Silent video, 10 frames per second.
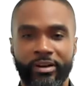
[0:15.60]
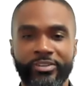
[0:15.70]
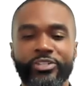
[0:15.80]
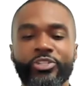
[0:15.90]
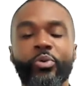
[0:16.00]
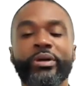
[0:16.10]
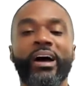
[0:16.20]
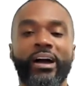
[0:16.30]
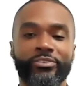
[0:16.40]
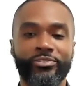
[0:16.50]
on the twin
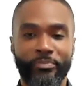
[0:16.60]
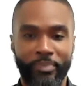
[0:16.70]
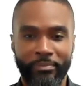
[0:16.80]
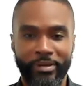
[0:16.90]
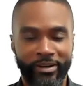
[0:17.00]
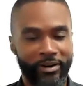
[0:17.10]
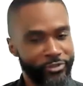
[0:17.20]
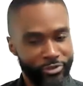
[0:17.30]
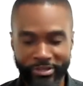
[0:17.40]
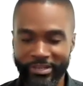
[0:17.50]
island republic of
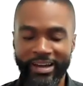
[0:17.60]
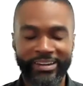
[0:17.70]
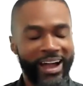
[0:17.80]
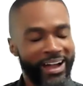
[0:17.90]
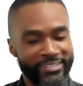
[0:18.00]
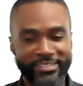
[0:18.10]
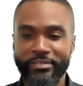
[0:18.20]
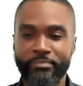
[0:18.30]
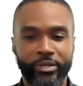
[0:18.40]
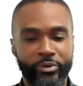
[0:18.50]
Trinidad and
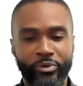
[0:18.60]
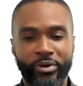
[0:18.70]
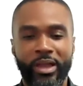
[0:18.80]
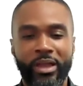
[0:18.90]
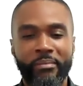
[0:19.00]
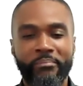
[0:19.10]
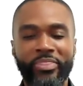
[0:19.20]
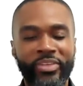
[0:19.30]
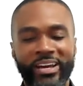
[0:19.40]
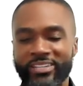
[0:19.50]
Tobago meant
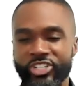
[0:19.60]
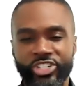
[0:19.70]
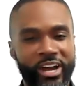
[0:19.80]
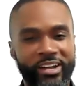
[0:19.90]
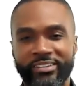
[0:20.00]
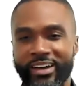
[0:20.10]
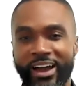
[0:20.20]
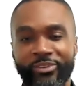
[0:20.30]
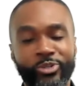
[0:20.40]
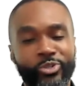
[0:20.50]
that as a child,
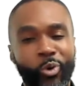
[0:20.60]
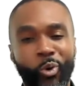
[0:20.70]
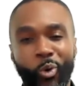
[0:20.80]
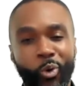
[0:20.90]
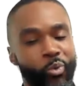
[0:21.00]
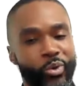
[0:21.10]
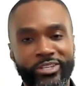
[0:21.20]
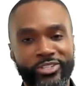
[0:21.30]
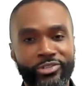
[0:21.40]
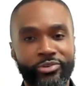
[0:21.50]
I was
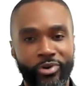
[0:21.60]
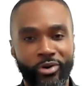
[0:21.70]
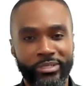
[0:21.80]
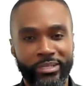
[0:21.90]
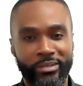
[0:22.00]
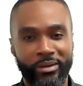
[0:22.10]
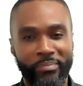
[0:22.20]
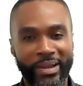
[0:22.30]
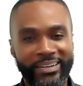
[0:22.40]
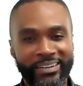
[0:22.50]
always surrounded
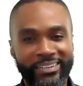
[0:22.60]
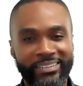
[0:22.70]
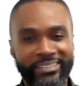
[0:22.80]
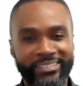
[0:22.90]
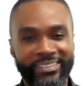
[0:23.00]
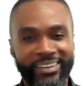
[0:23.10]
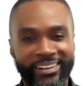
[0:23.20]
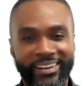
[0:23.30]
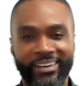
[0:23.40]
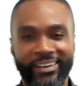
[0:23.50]
by clean,
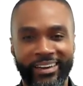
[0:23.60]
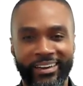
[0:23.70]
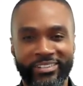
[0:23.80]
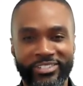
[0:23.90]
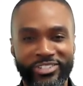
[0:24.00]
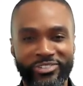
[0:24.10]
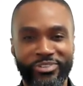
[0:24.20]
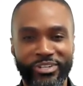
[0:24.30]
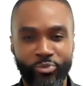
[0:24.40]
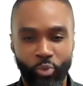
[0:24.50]
clear,
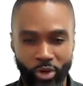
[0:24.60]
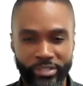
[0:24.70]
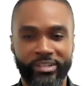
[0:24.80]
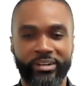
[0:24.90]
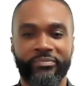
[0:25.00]
serene water.